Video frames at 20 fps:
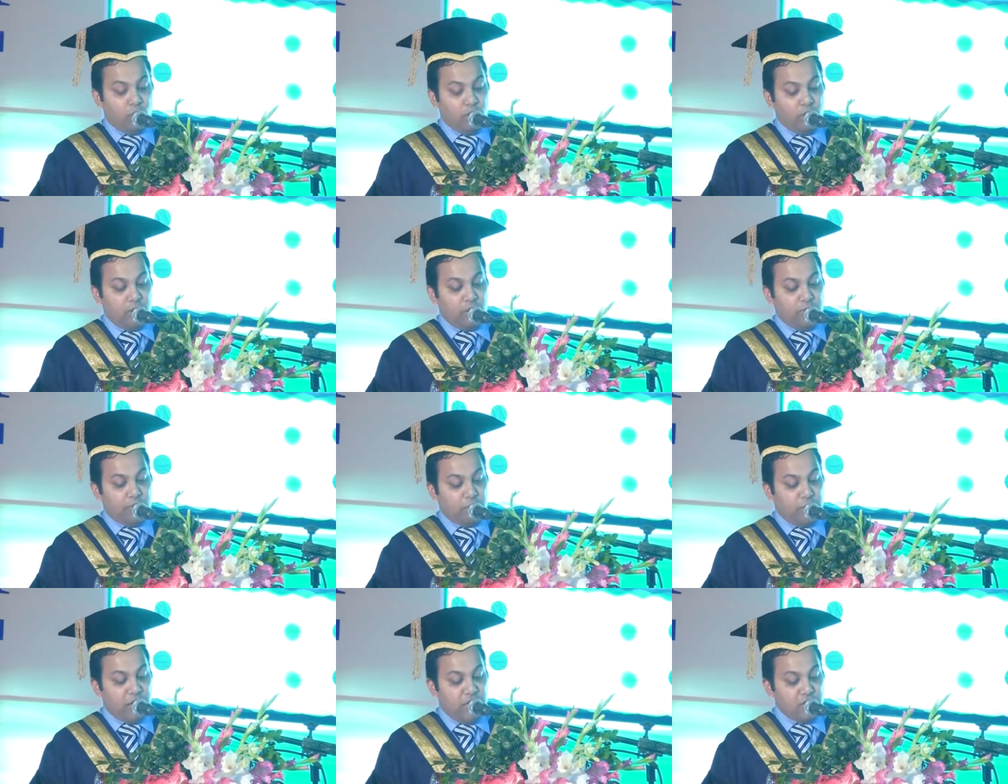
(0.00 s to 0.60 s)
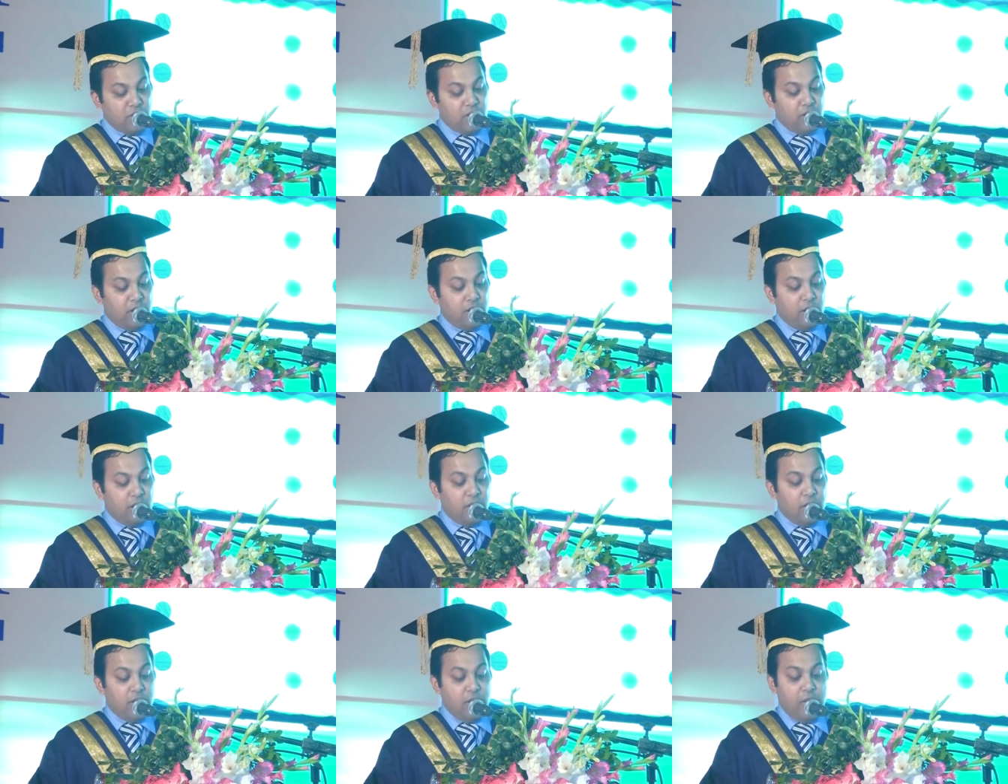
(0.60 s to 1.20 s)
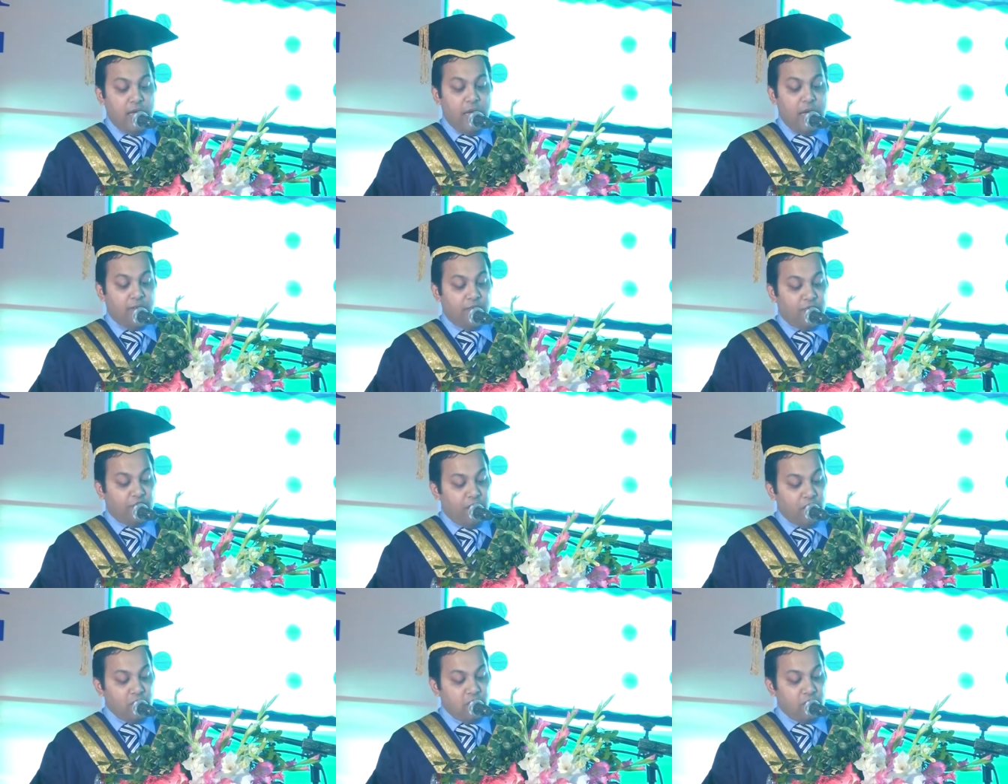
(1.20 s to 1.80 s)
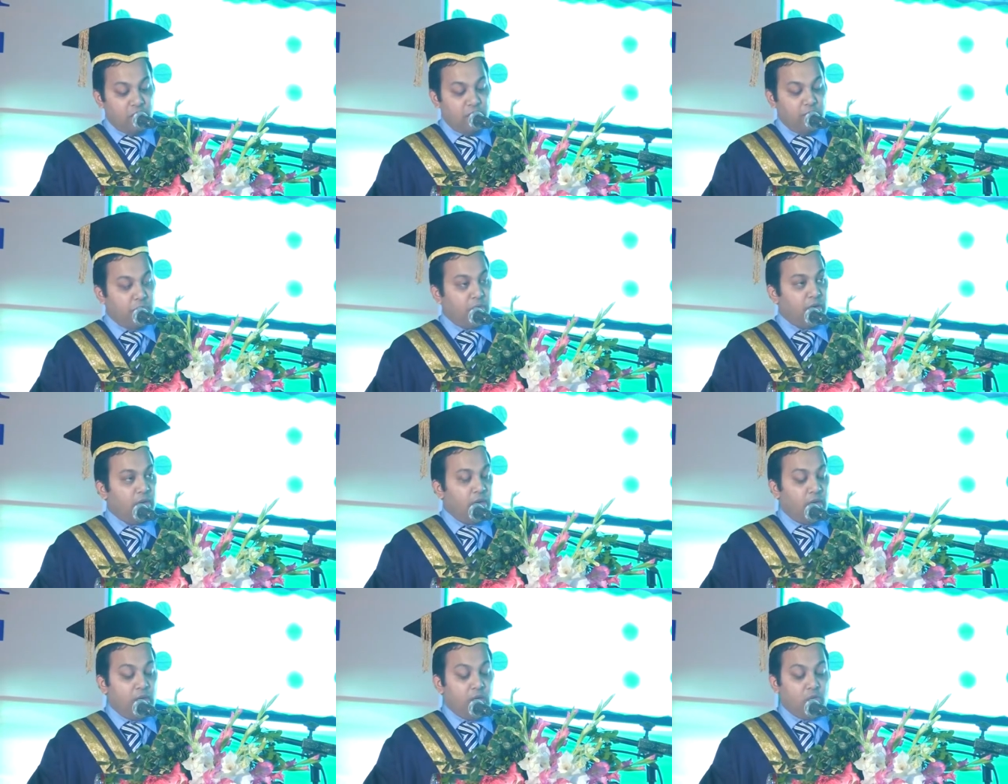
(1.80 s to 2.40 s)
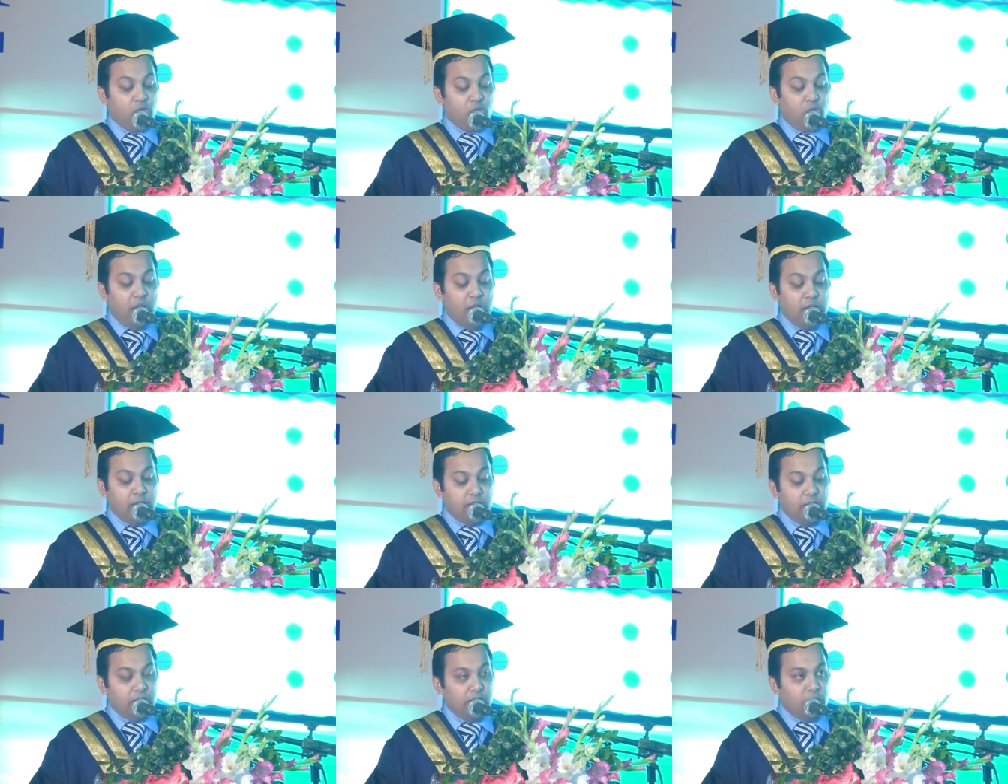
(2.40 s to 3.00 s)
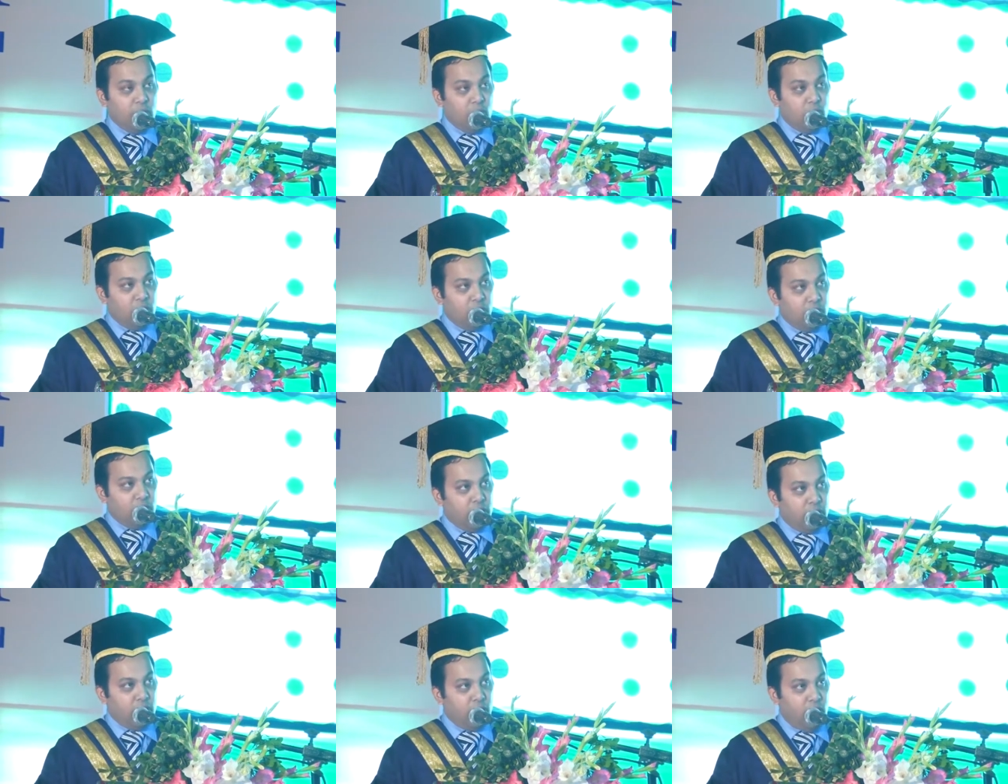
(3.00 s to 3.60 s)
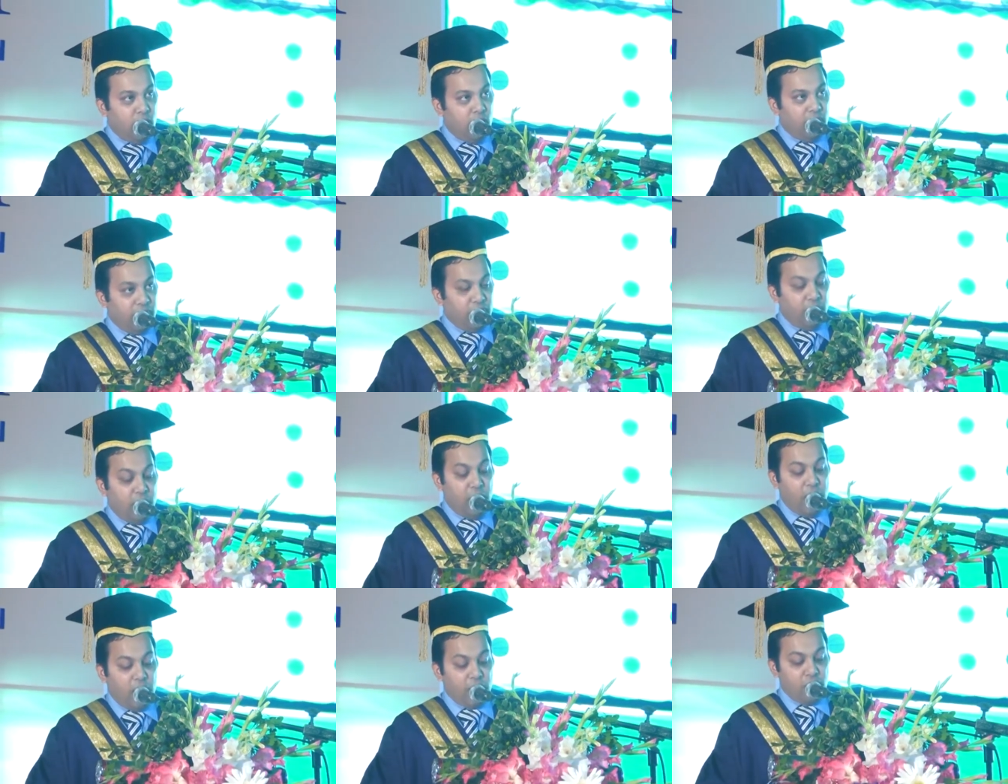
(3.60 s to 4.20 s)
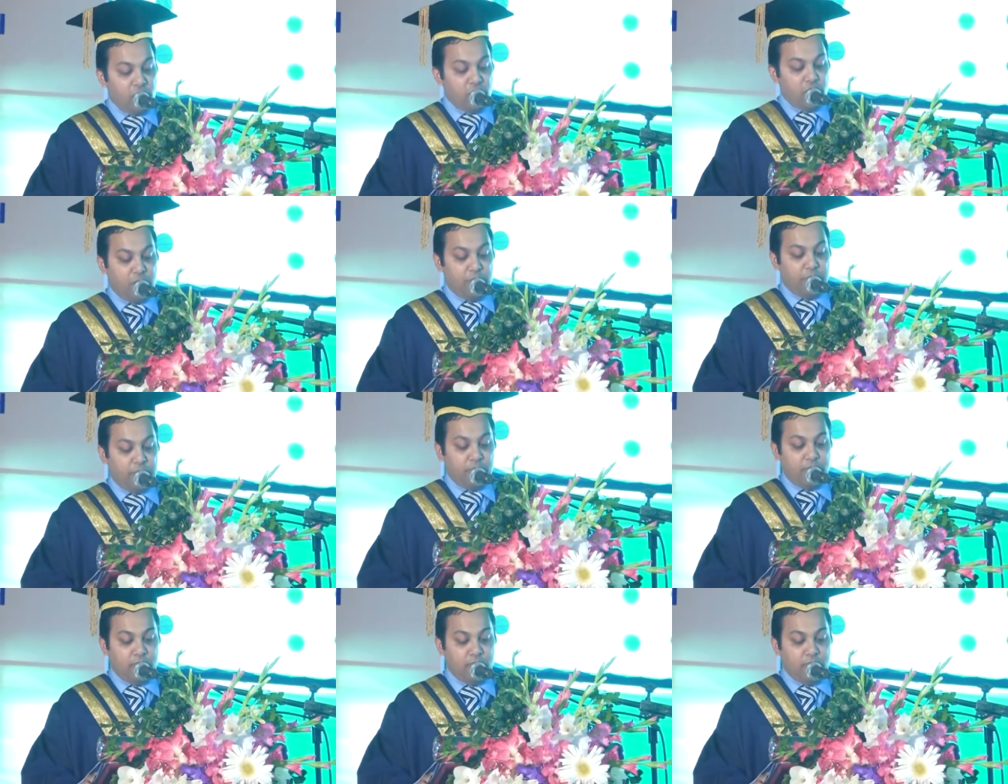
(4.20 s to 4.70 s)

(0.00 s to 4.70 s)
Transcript: world of pleasure and friendship to enter the world of hardship.